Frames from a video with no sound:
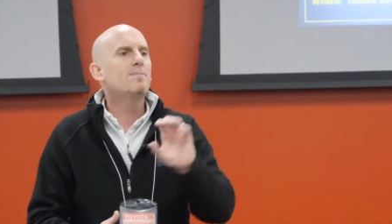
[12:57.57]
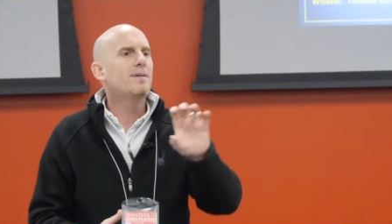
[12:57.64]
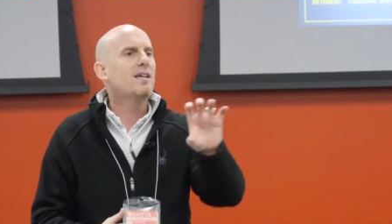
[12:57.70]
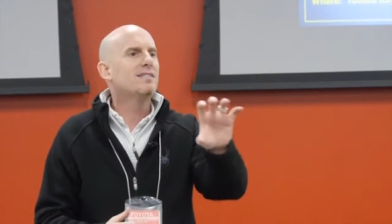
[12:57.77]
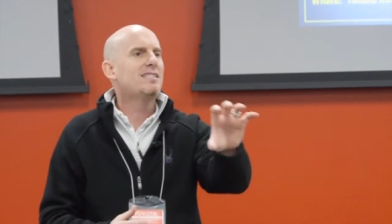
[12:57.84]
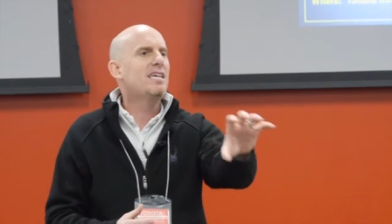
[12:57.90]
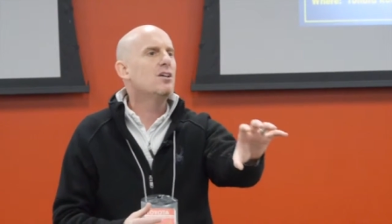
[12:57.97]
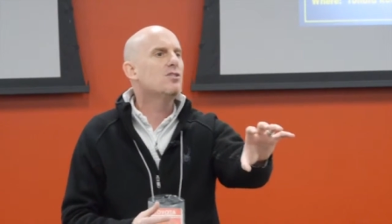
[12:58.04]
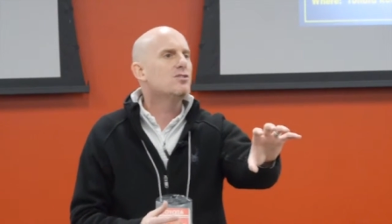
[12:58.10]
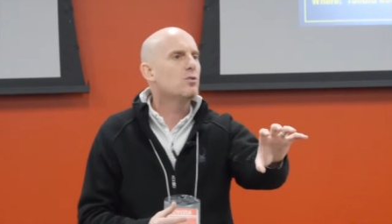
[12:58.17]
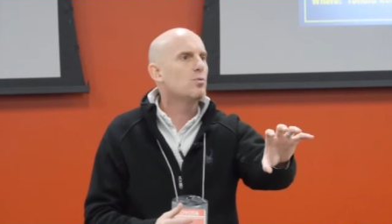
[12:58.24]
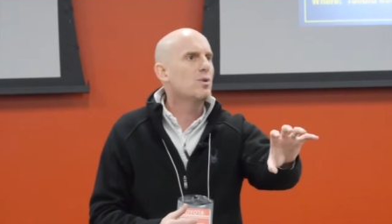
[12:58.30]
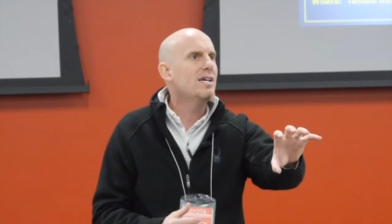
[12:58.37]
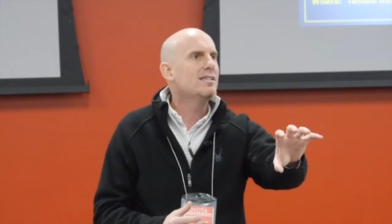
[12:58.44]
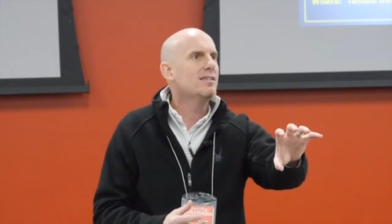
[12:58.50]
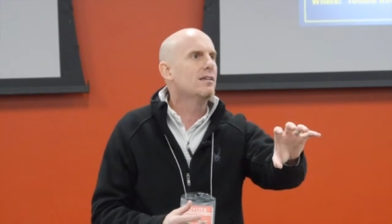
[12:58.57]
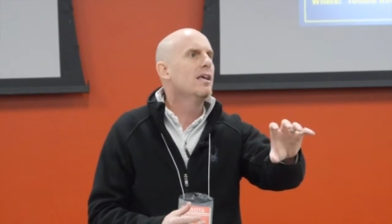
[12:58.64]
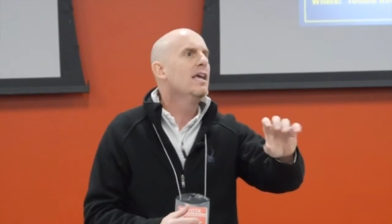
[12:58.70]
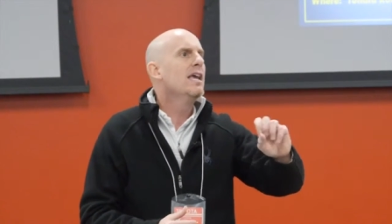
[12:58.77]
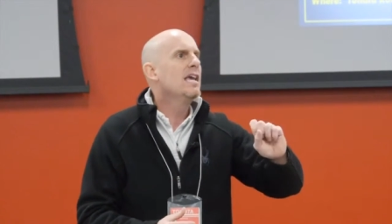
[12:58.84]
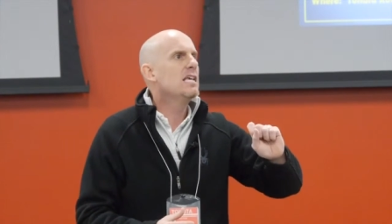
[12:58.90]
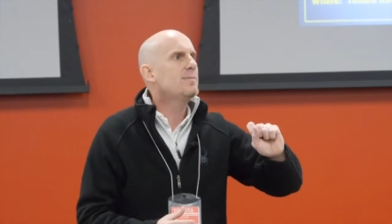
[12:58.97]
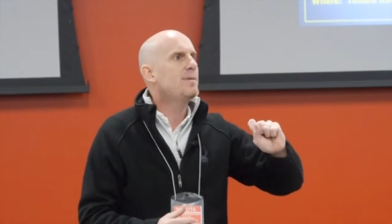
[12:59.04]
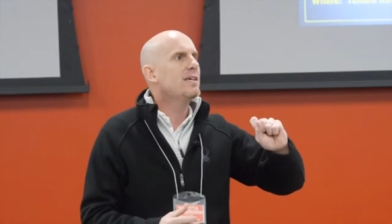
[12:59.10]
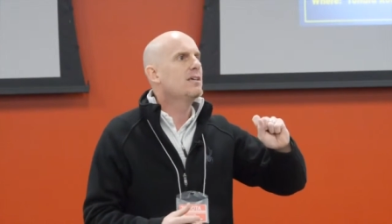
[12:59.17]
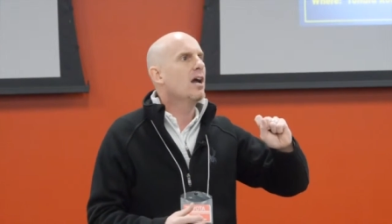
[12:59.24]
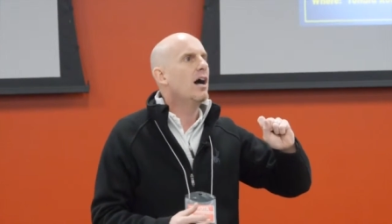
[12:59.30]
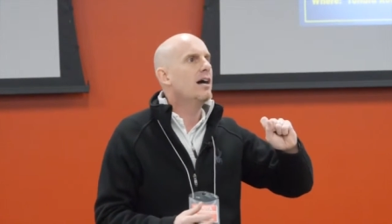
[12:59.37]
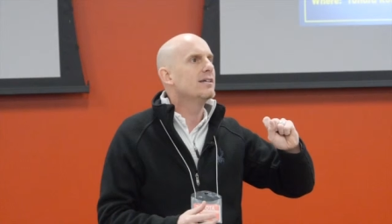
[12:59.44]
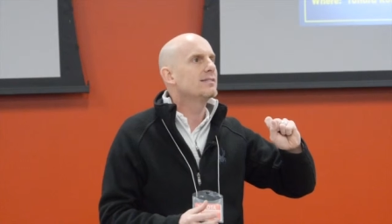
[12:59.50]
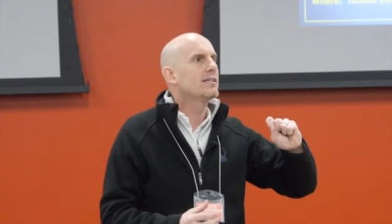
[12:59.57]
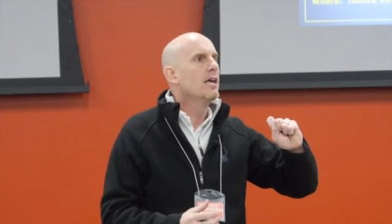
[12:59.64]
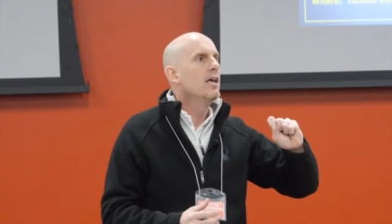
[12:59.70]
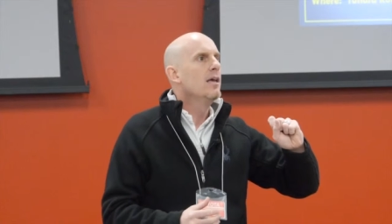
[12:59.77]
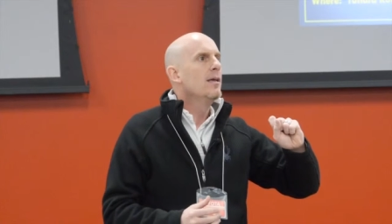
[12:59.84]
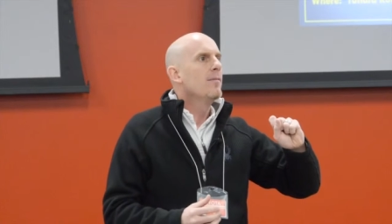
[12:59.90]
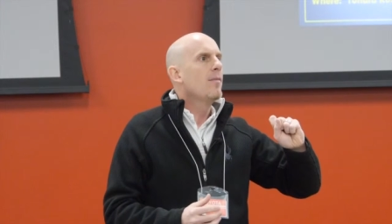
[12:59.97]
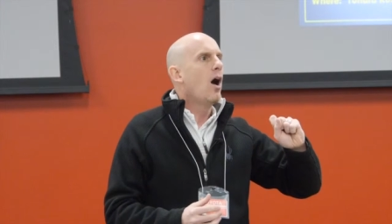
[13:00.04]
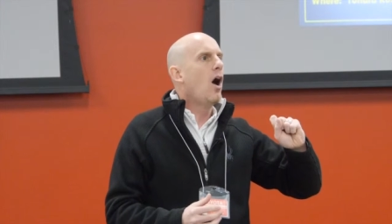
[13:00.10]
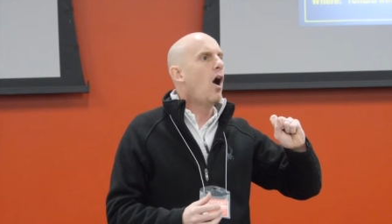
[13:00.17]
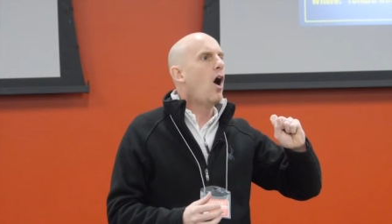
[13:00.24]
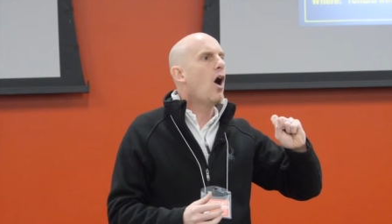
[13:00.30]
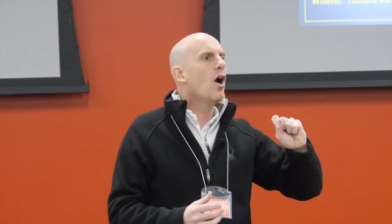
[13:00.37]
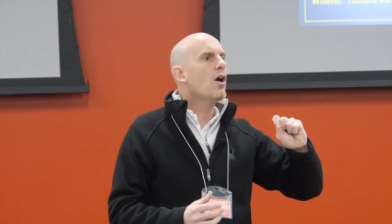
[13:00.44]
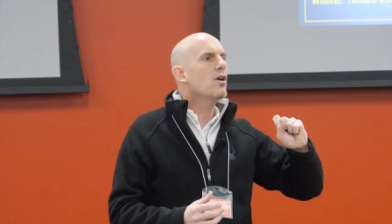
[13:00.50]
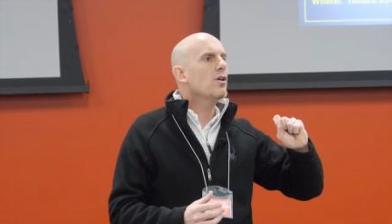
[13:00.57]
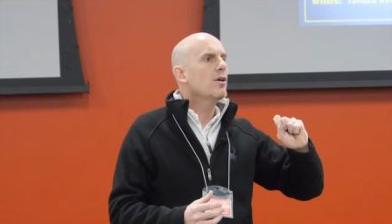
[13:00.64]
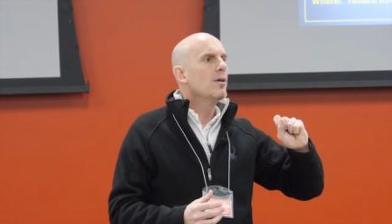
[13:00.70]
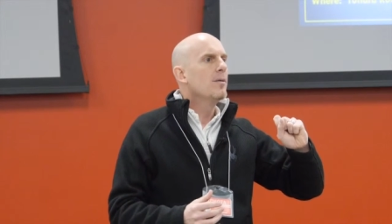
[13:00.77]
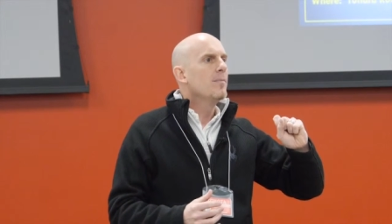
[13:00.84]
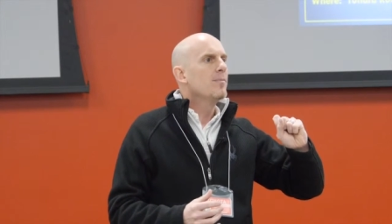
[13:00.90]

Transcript: Because here's the reason: is because our